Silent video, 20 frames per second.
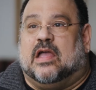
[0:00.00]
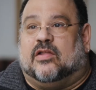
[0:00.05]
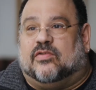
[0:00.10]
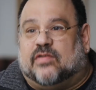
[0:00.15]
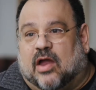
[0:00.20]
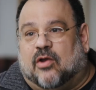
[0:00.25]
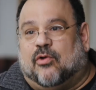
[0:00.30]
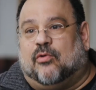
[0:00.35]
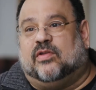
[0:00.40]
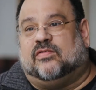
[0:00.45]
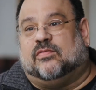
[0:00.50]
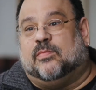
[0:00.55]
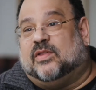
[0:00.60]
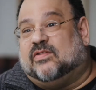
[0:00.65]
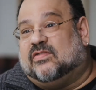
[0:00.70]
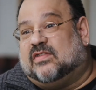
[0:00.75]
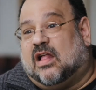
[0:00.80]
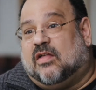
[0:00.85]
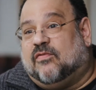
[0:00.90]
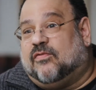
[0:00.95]
Terrorism
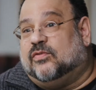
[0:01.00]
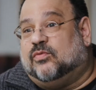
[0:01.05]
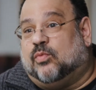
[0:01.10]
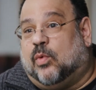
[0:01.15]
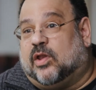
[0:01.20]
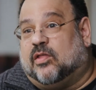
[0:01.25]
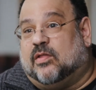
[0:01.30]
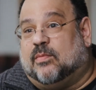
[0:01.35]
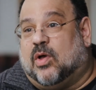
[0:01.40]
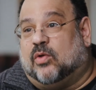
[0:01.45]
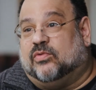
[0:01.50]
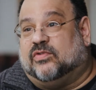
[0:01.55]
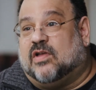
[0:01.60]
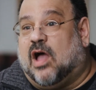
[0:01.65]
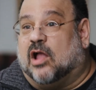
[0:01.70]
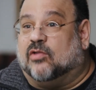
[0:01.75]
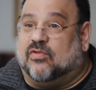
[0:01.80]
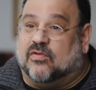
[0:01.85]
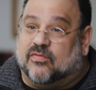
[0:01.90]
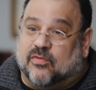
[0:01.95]
itself is one of the most
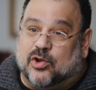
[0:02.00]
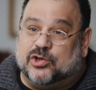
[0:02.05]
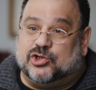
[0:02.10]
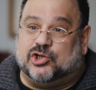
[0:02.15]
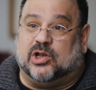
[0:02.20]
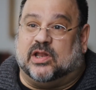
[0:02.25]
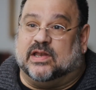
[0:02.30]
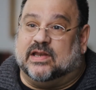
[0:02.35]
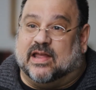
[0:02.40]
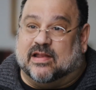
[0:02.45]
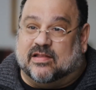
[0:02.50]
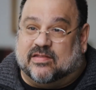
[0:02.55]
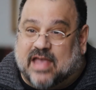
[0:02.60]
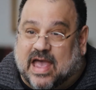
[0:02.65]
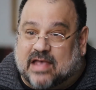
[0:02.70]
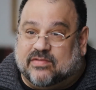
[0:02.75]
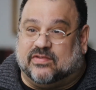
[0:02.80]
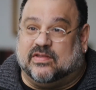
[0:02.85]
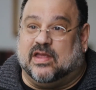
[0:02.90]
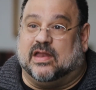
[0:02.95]
controversial and
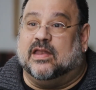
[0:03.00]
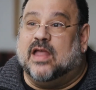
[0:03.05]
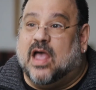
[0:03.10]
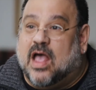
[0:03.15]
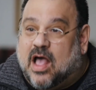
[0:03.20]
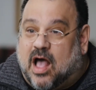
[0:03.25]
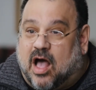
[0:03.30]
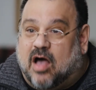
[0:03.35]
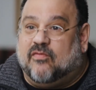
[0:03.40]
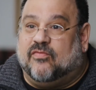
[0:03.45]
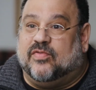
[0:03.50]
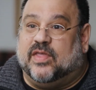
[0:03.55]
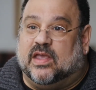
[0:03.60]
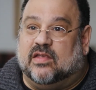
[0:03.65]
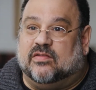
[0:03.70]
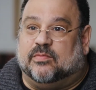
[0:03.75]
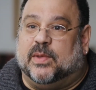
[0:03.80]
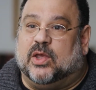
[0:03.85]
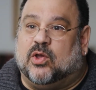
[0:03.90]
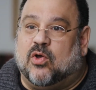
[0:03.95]
contested of
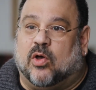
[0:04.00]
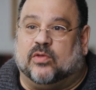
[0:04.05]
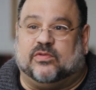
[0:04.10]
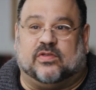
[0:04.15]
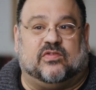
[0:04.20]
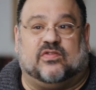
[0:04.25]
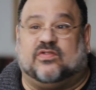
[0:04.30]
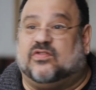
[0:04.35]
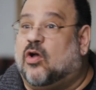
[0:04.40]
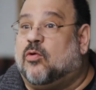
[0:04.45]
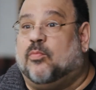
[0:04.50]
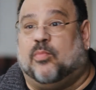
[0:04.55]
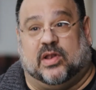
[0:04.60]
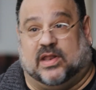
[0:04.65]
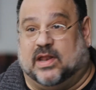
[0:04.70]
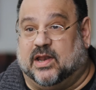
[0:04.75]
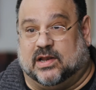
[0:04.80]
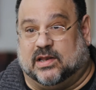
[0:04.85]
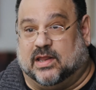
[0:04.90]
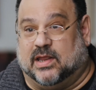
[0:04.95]
these because it's so
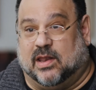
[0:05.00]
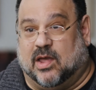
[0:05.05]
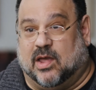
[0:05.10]
politically